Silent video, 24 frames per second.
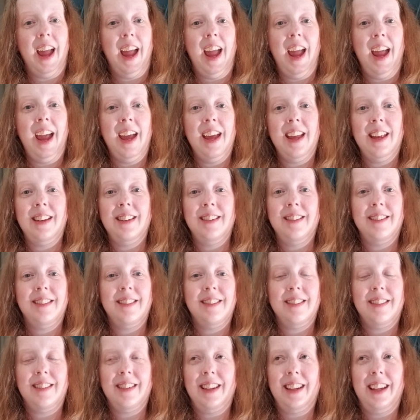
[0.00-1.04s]
And
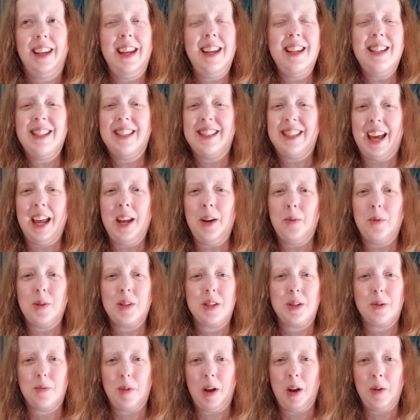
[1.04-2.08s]
he said it was
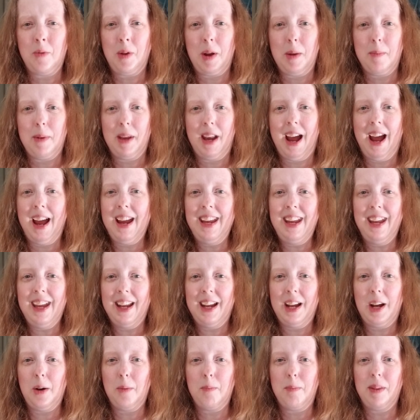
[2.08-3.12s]
the runway, but I
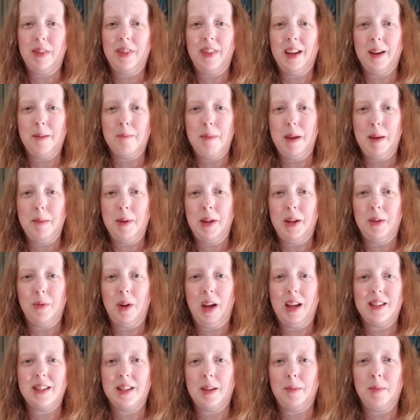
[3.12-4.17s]
can't help but think maybe it
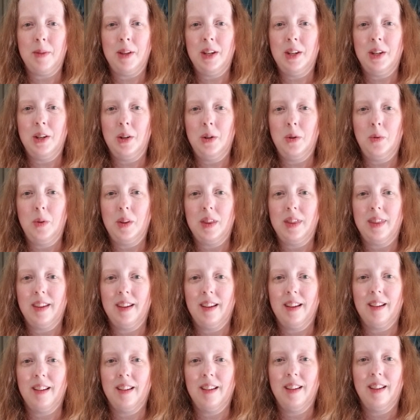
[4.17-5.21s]
had something to do with
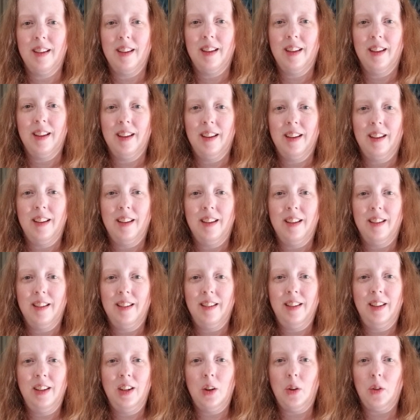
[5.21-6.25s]
the,
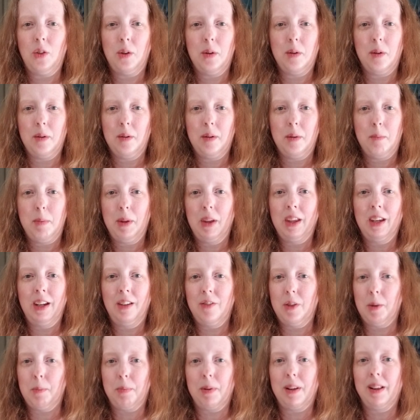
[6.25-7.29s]
you know, the ability
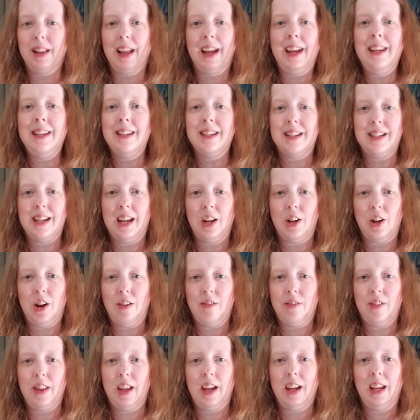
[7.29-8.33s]
of the plane to take
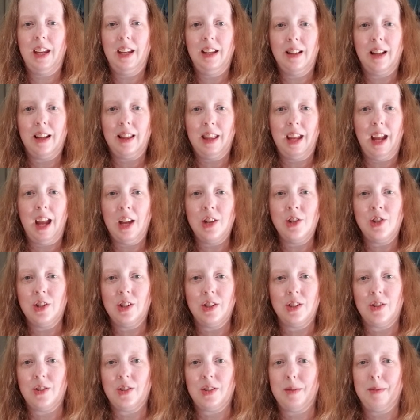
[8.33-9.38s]
off in that heat, like the
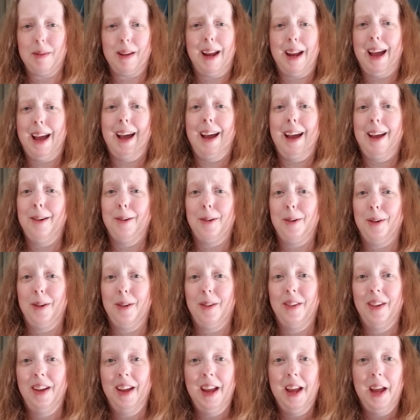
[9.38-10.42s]
engines or something. I don't
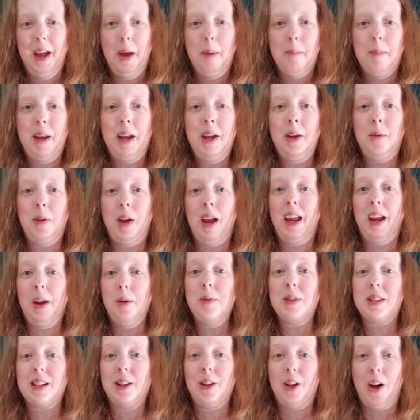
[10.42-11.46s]
know. But anyway, it
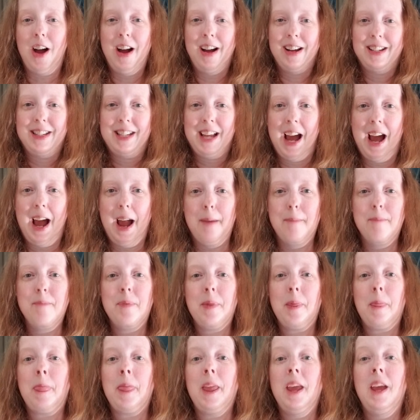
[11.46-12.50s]
was a long time.
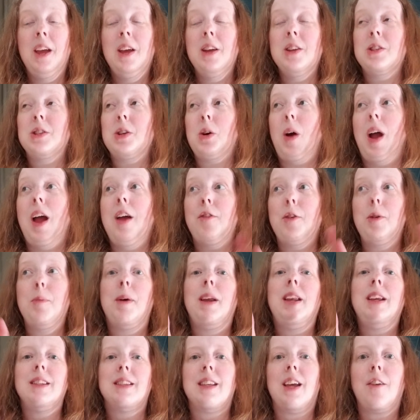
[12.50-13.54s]
So
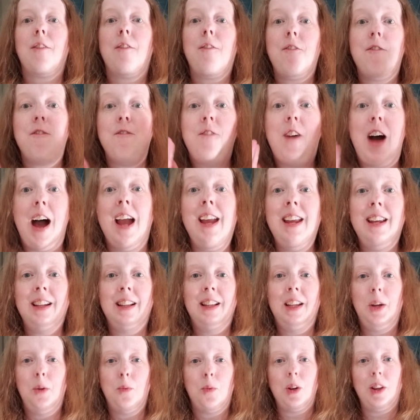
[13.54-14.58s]
everybody's like,
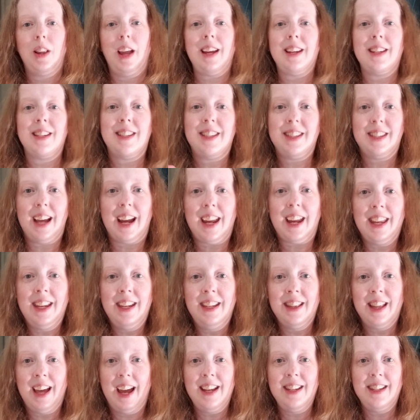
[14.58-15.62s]
finally, we're like second
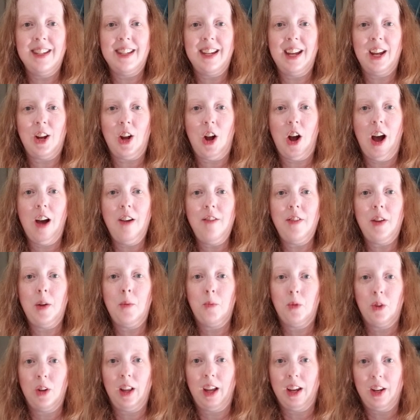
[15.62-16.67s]
in line to take off, and
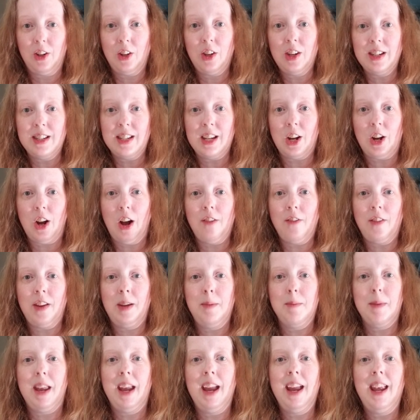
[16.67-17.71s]
we're like gonna take off any
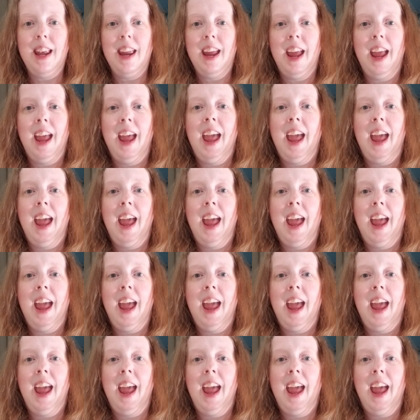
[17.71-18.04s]
minute.